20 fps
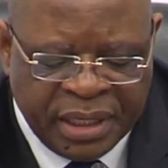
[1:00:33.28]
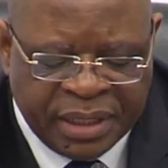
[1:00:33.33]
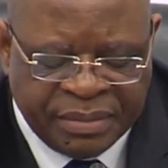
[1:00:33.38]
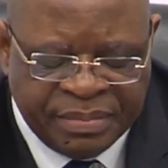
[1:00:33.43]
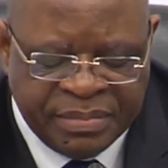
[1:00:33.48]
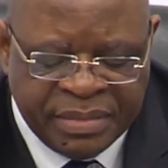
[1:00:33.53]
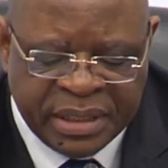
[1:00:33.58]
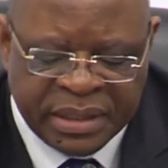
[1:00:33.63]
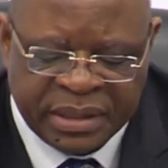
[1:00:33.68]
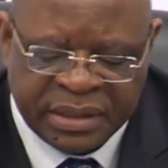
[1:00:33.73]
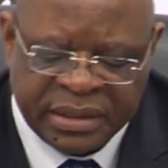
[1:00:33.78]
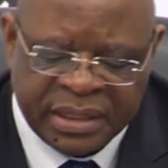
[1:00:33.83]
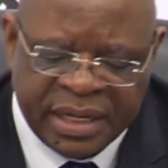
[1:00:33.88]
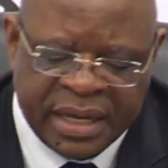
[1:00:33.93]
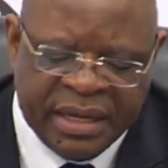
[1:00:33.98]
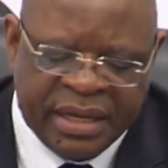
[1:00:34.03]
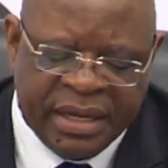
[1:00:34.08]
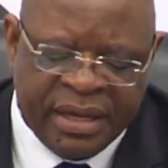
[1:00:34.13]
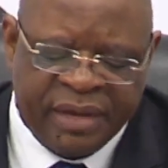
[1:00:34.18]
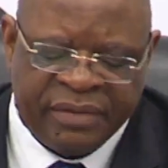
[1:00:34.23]
me
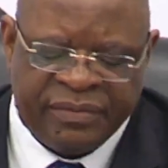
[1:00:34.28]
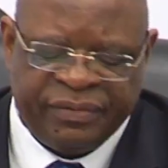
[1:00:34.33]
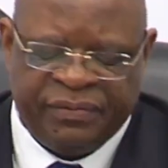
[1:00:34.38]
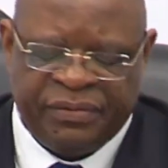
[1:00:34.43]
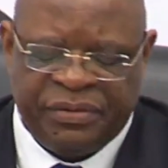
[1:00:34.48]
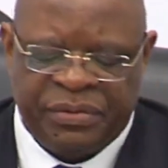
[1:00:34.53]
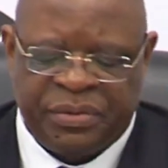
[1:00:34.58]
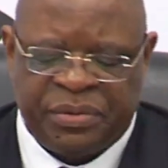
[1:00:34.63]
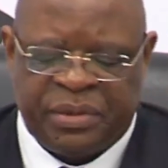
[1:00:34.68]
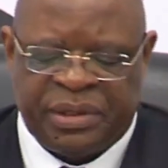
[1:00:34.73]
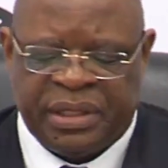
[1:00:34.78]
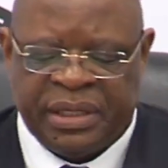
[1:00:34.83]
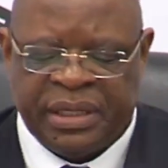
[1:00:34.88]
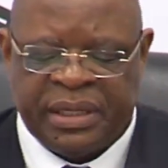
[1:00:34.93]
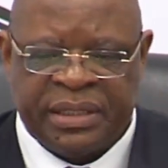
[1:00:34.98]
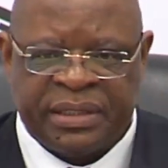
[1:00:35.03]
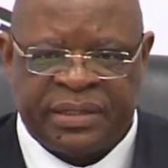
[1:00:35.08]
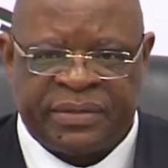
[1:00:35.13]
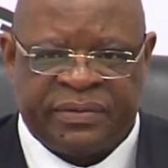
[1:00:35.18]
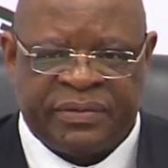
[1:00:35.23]
say a few
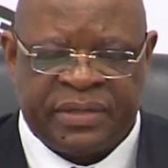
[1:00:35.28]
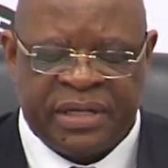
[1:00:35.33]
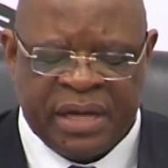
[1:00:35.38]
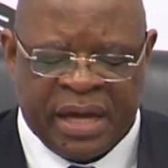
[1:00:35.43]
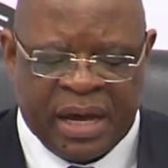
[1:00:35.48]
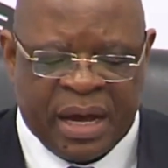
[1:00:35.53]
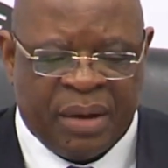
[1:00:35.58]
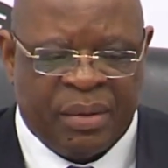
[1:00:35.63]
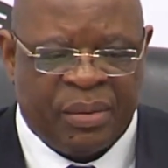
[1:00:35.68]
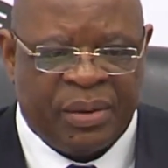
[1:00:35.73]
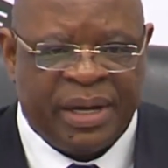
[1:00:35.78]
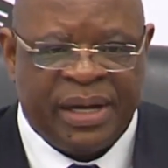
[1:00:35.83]
things now,